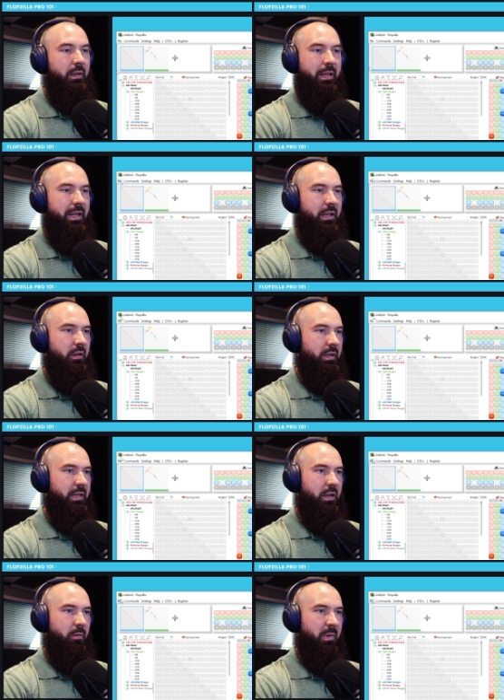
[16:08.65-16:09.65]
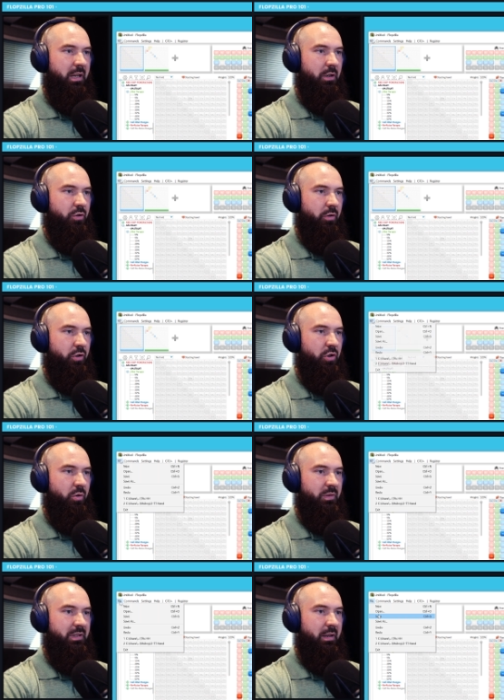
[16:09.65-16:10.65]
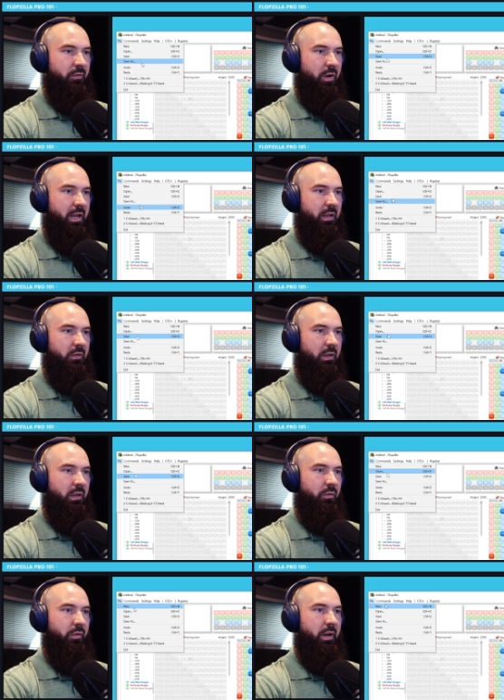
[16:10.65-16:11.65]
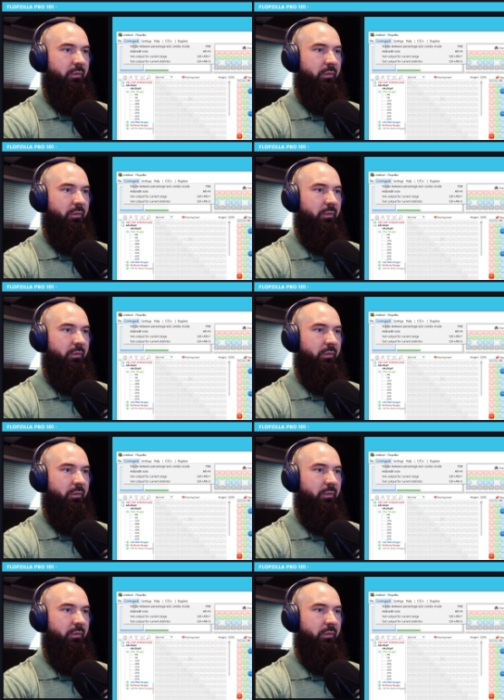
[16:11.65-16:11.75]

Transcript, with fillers: And again, making sure that you save your hands is very,